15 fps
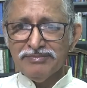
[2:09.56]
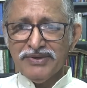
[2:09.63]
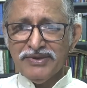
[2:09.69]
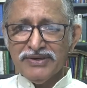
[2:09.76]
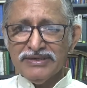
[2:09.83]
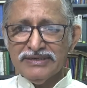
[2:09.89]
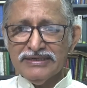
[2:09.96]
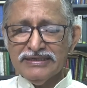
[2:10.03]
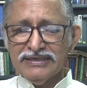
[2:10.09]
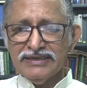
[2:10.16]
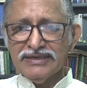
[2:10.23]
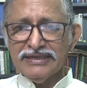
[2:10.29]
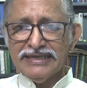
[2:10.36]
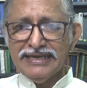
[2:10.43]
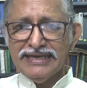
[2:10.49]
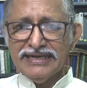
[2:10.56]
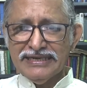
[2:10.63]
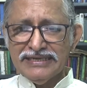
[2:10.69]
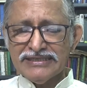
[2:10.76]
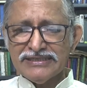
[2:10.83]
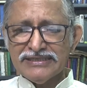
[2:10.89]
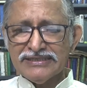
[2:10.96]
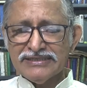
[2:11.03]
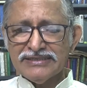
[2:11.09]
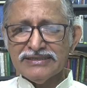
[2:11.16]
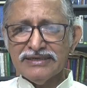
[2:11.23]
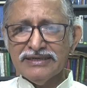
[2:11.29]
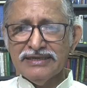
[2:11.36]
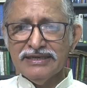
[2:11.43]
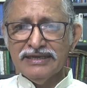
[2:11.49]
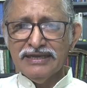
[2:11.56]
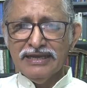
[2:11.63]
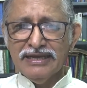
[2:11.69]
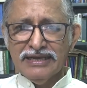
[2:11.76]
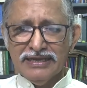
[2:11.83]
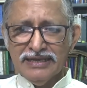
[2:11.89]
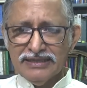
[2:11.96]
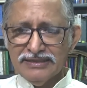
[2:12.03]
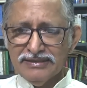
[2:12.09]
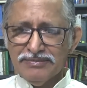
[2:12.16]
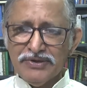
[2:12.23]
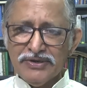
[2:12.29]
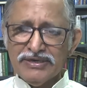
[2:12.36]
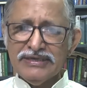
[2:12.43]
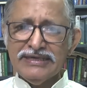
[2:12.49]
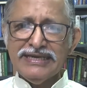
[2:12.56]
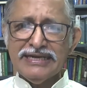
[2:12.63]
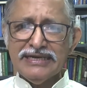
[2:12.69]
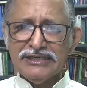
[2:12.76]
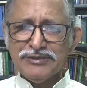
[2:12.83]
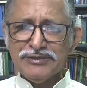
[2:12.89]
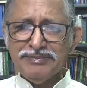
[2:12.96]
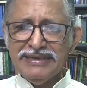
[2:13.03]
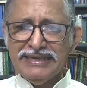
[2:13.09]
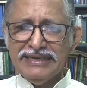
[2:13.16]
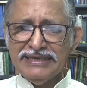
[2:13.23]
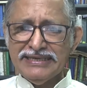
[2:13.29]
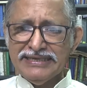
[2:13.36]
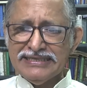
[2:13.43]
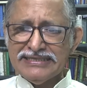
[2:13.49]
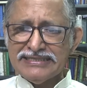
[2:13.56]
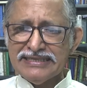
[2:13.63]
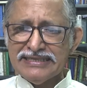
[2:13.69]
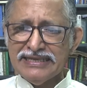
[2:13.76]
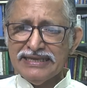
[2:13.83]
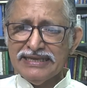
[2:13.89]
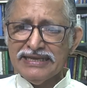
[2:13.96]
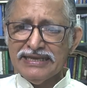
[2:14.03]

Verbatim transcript: Modern English, the modern English meaning is